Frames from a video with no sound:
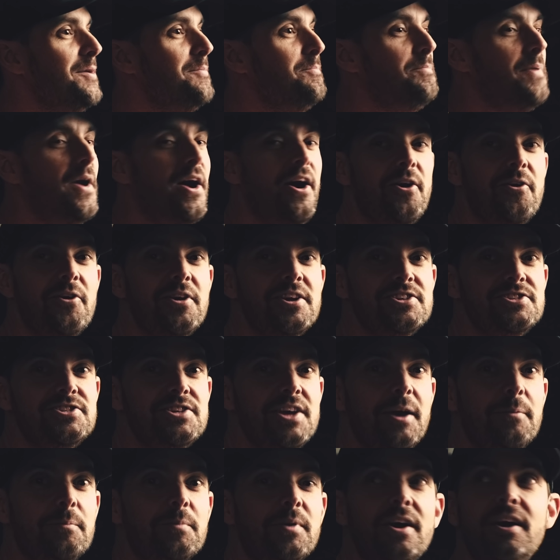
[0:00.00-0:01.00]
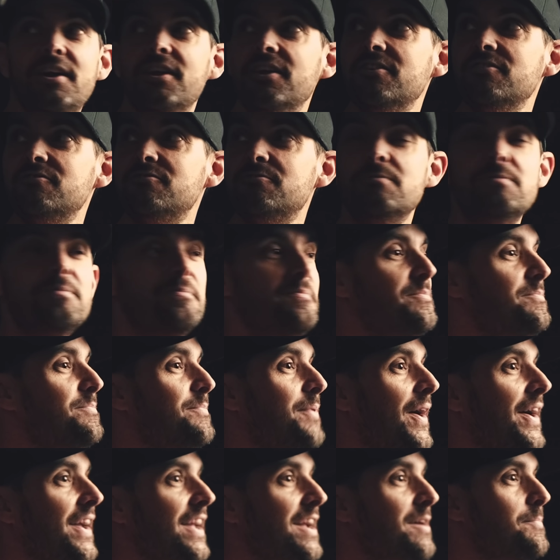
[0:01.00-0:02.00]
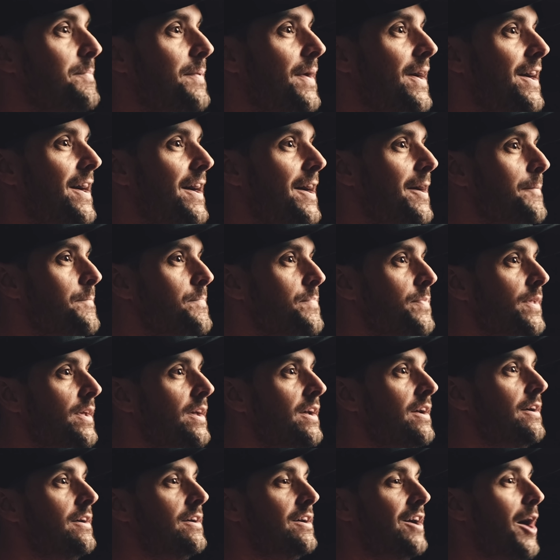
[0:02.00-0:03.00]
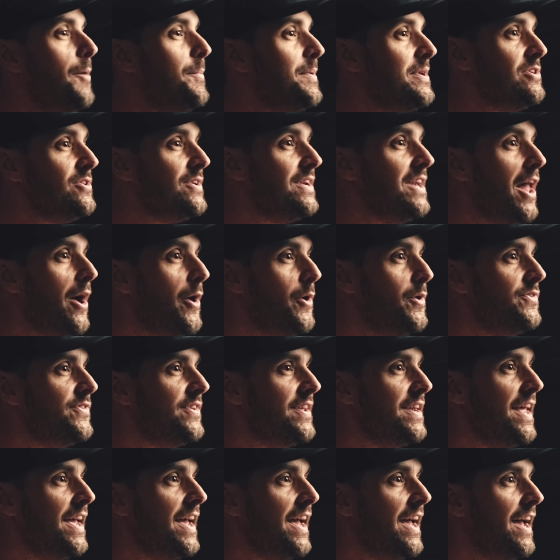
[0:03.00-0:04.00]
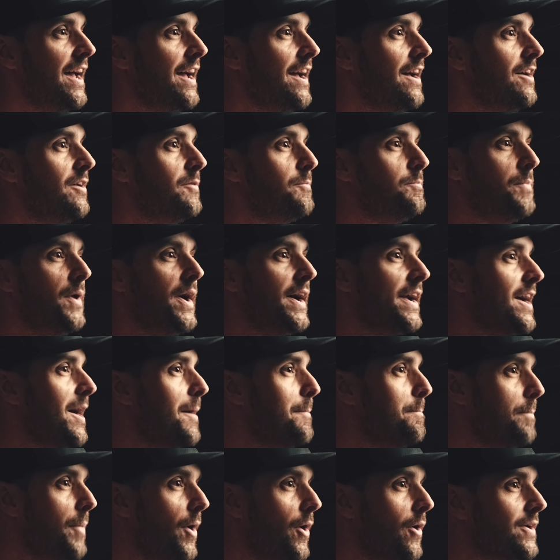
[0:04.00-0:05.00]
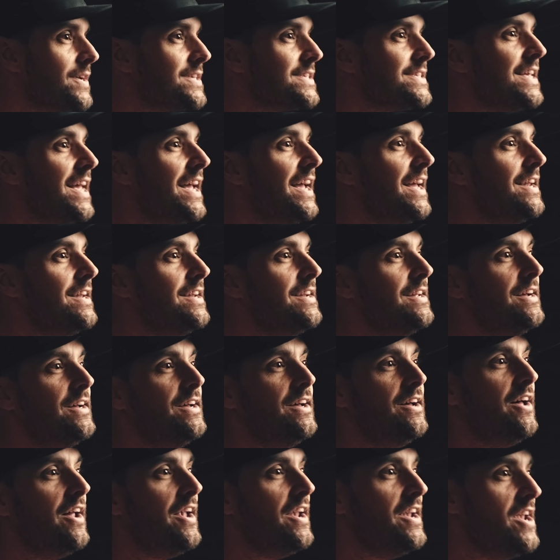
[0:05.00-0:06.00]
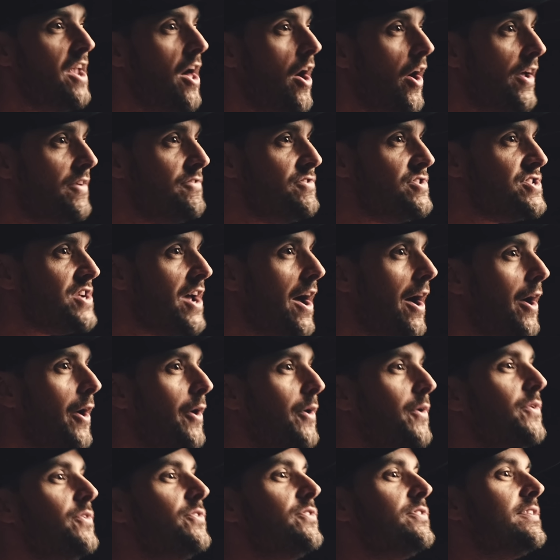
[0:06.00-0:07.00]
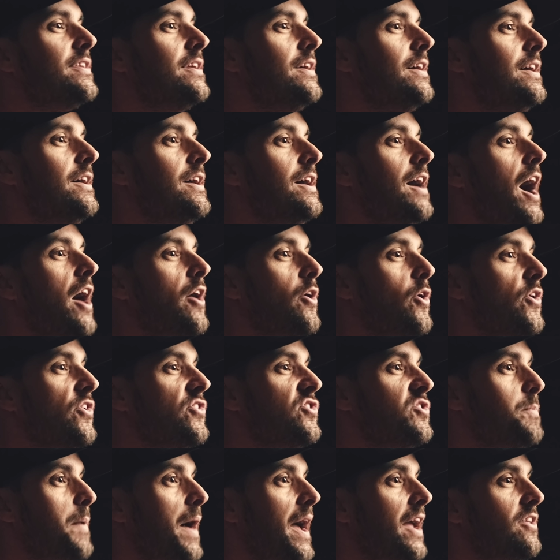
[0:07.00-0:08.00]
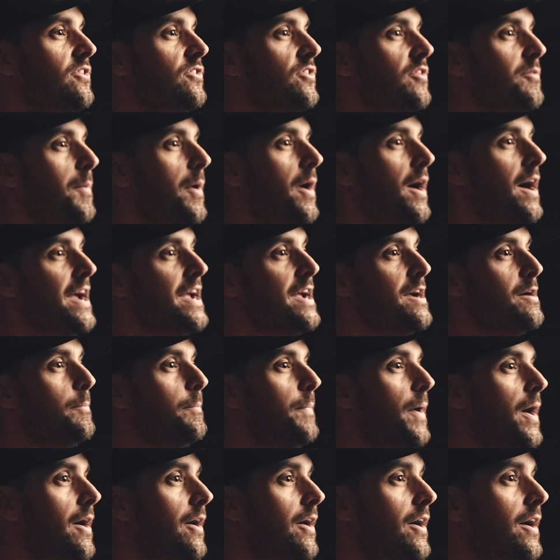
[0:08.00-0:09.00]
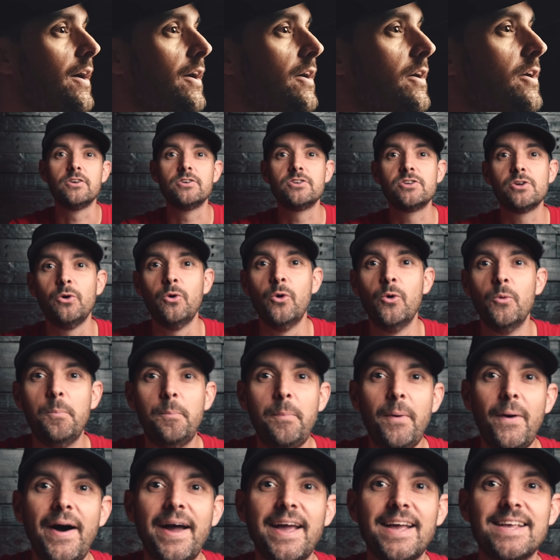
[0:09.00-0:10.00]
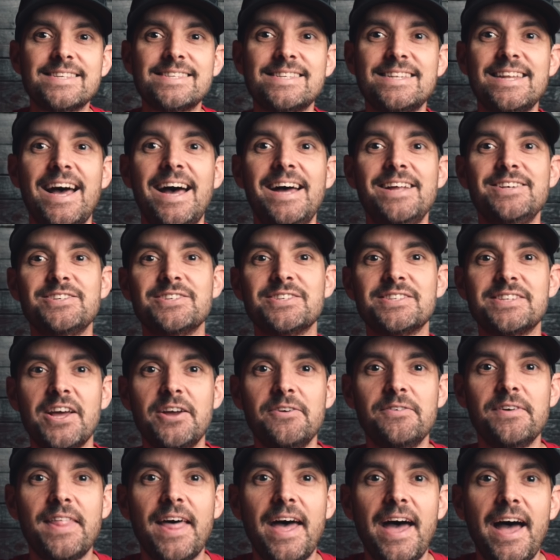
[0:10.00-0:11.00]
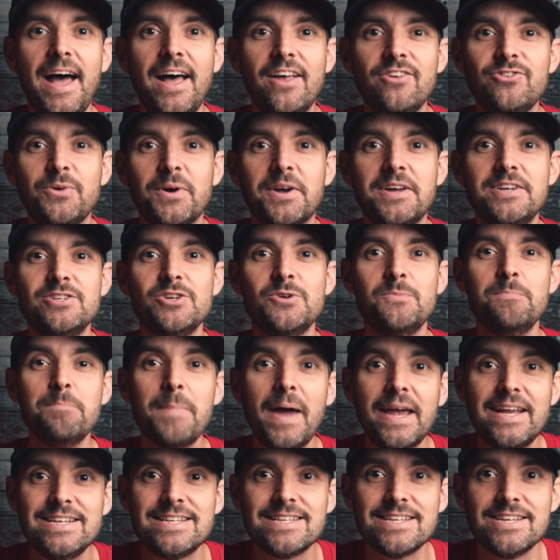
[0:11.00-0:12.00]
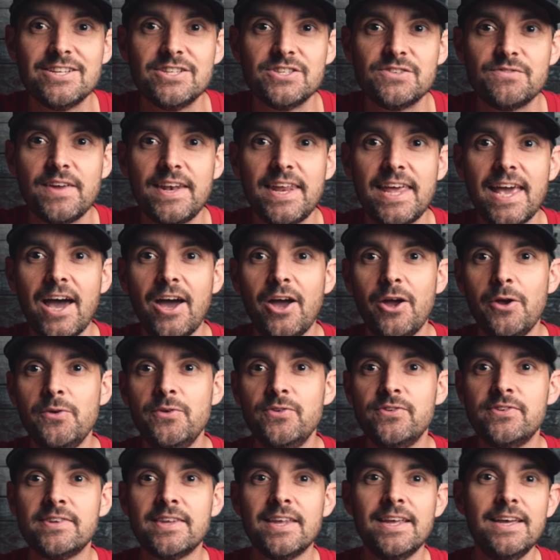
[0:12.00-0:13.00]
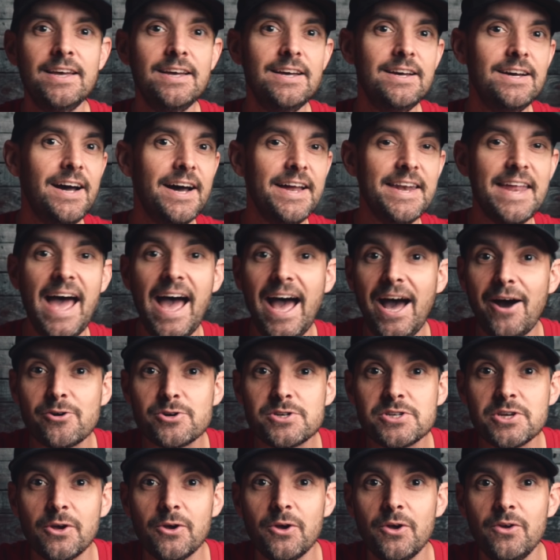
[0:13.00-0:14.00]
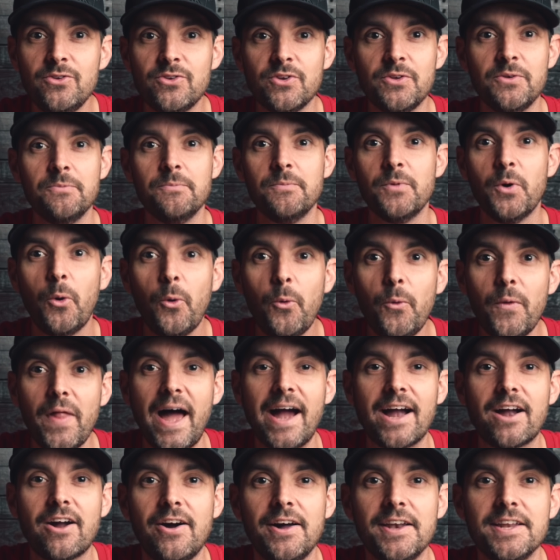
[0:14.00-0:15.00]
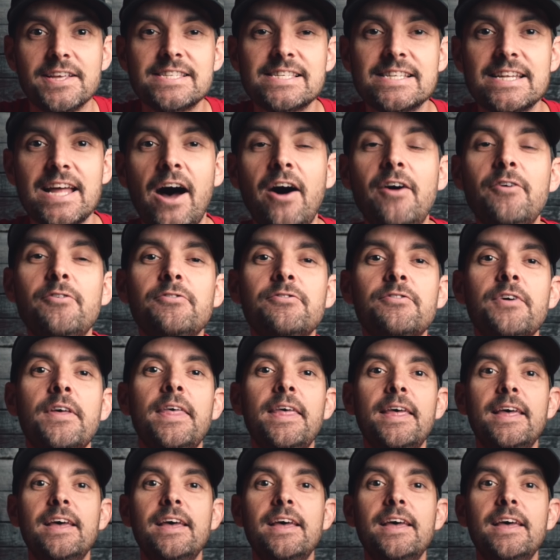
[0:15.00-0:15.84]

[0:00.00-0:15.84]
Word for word: pirate ship kind of bike bar. I'll be doing loads in here, bike unboxing, live shows, I've got a space for my park tool bike stand just over there so I can do maintenance videos and how-tos and all that kind of stuff.